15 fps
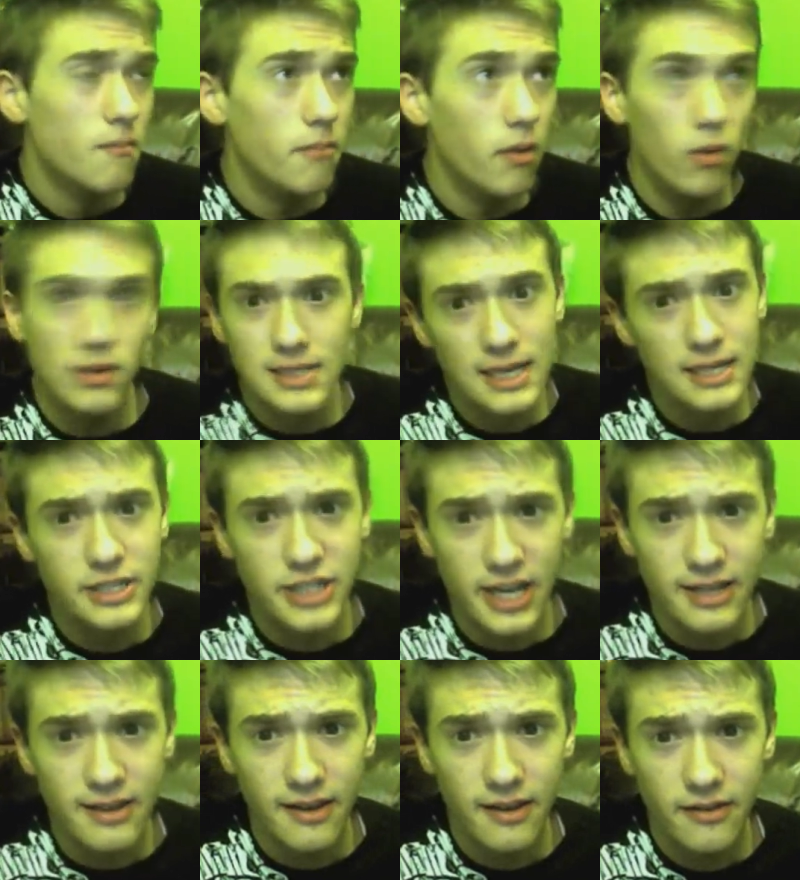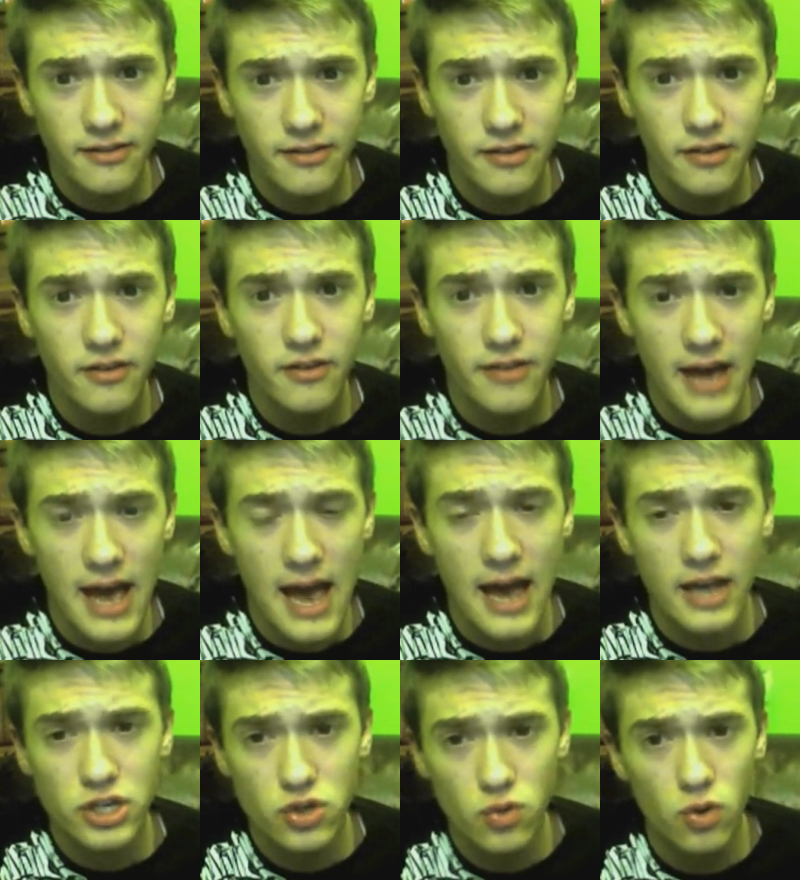but once I checked into the
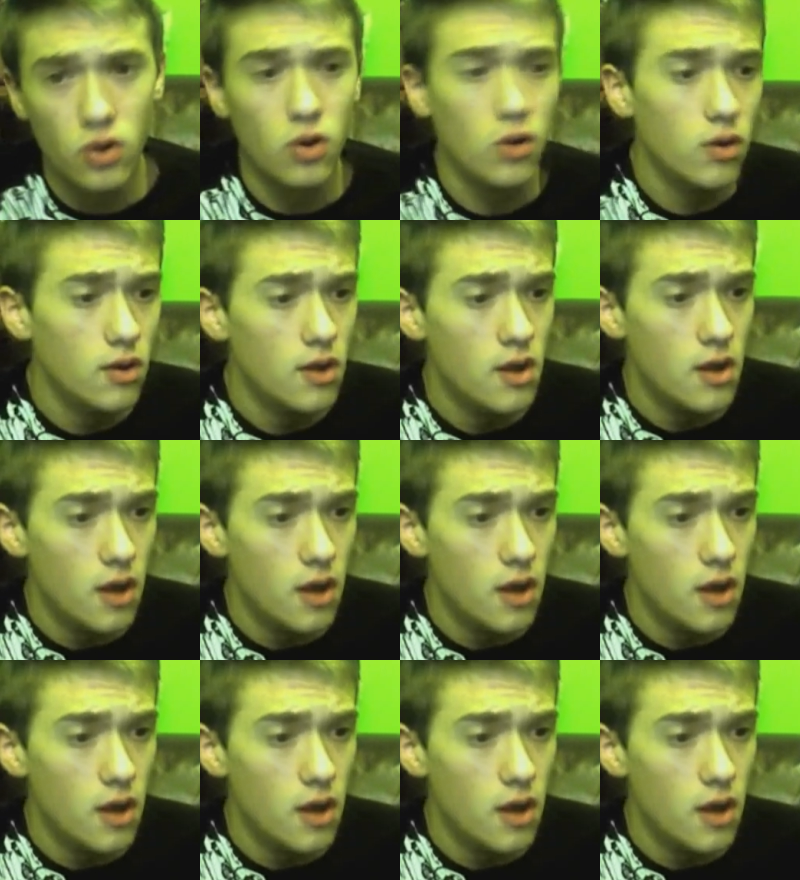actual